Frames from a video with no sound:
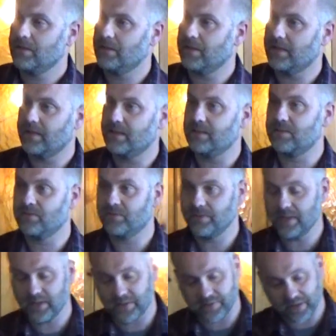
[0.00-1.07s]
They, it's
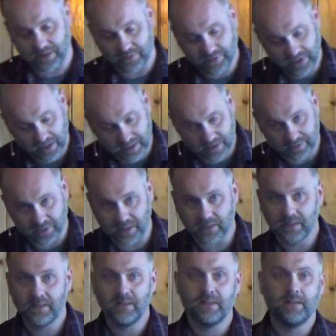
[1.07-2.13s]
very, very, very different.
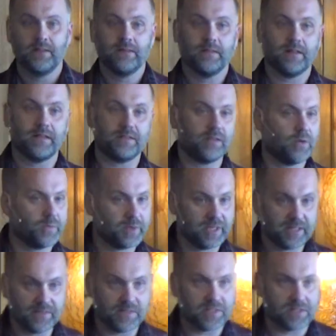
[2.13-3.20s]
They don't
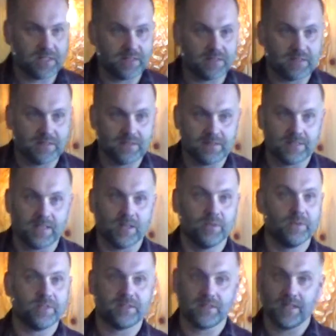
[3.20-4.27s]
believe that Jesus is the
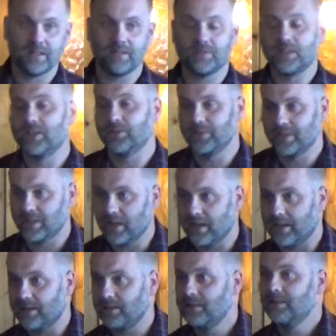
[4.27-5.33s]
only Son of the only
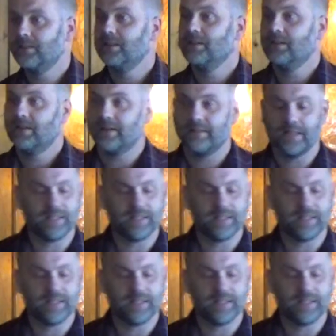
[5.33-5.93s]
God, and